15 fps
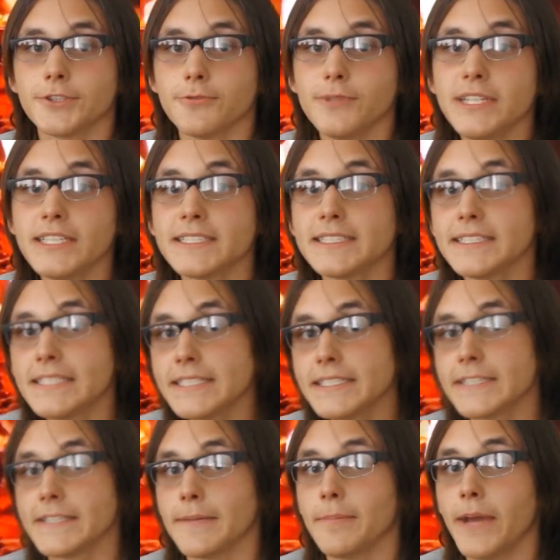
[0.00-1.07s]
we
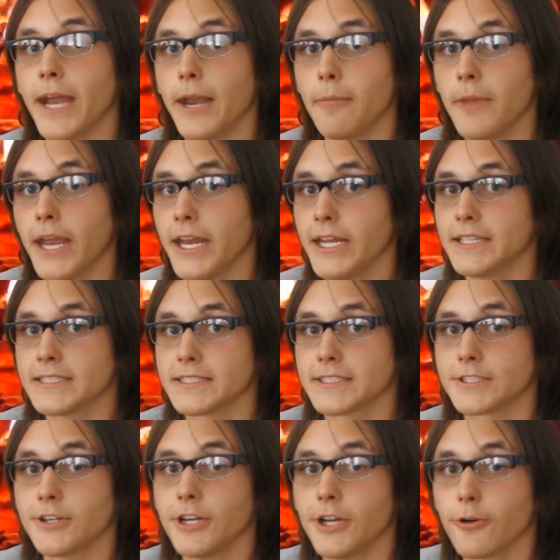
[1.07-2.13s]
assisted the Panamanians in
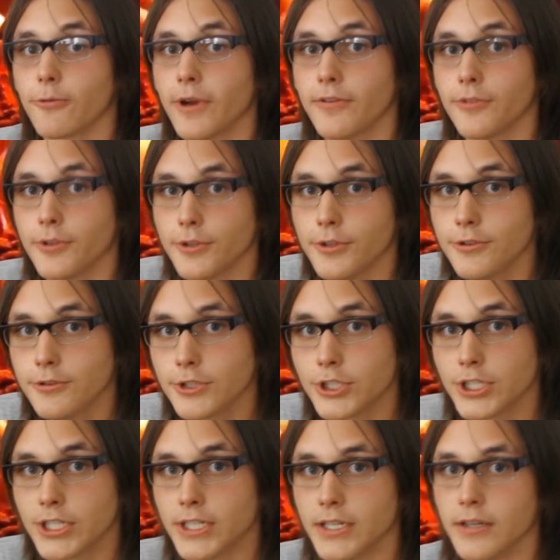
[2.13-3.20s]
starting a
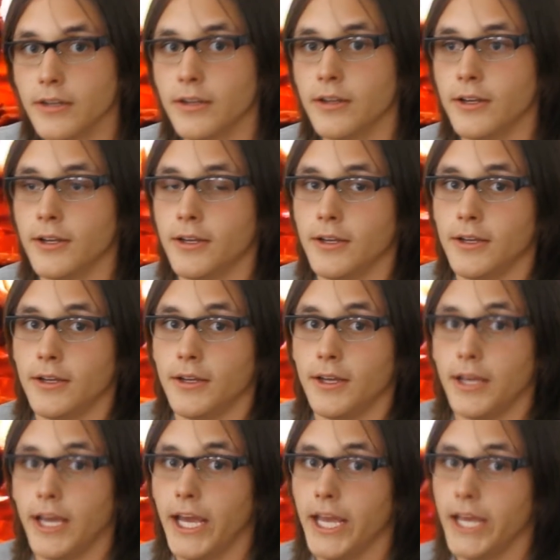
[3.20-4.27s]
revolution,
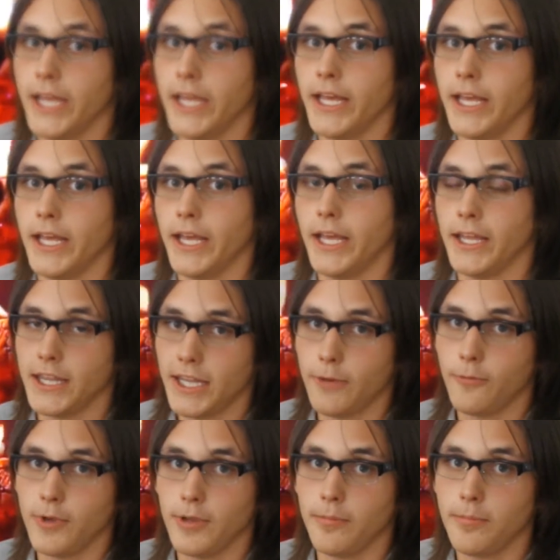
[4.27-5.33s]
and then
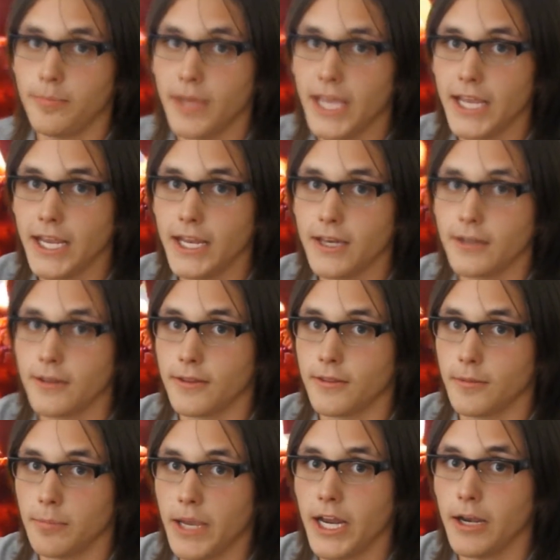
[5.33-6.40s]
we paid the
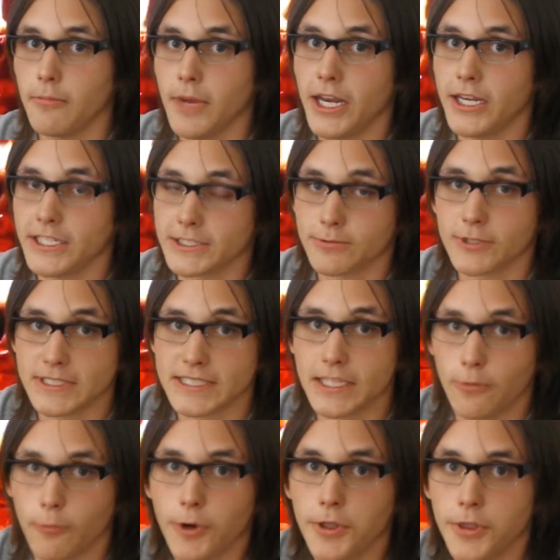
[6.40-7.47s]
Panamanians once they
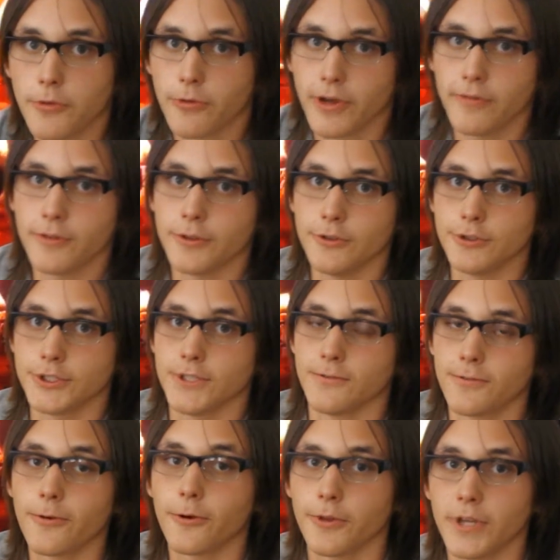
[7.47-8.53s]
won the revolution
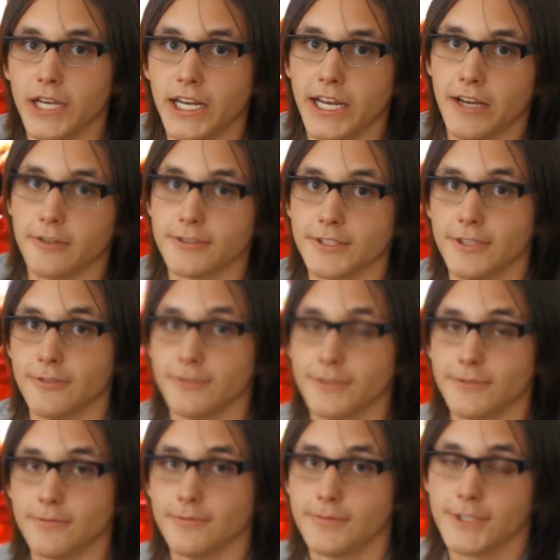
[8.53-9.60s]
for the Canal Zone.
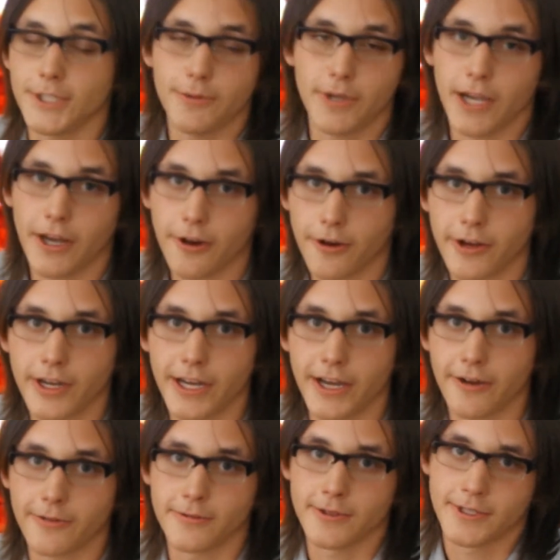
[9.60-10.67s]
So we got our canal.
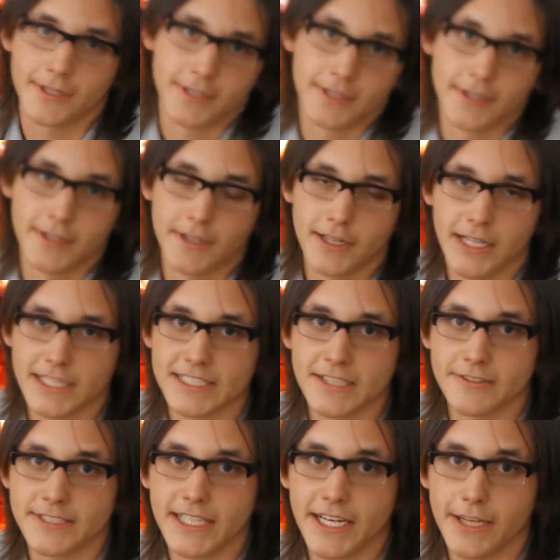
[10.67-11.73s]
That's how
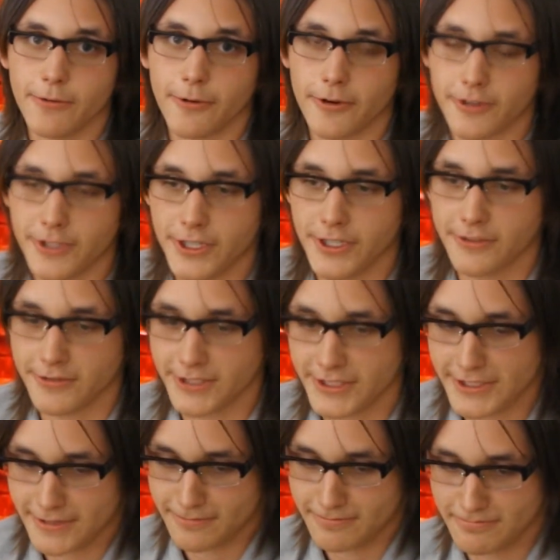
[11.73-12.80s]
Teddy worked,
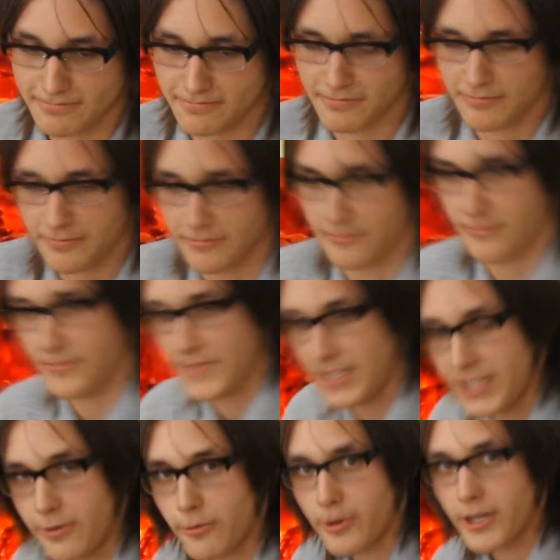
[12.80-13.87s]
just,
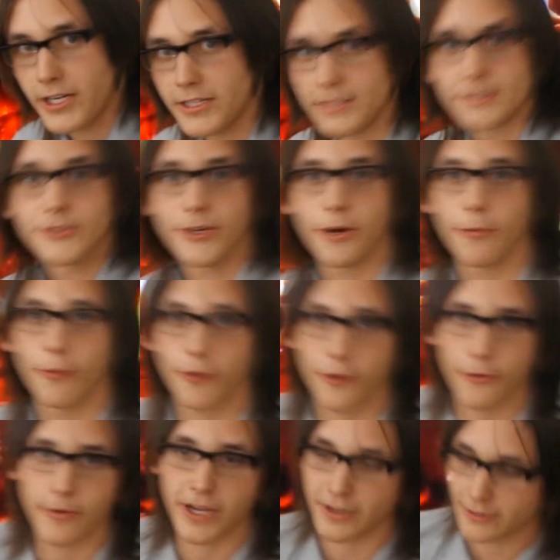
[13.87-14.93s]
I want it, so I'll work
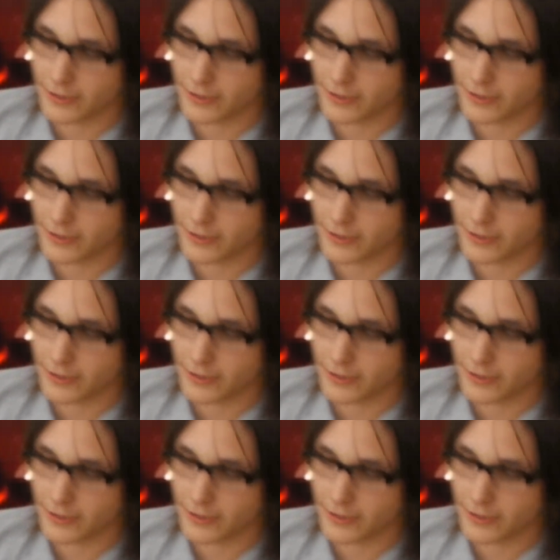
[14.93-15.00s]
around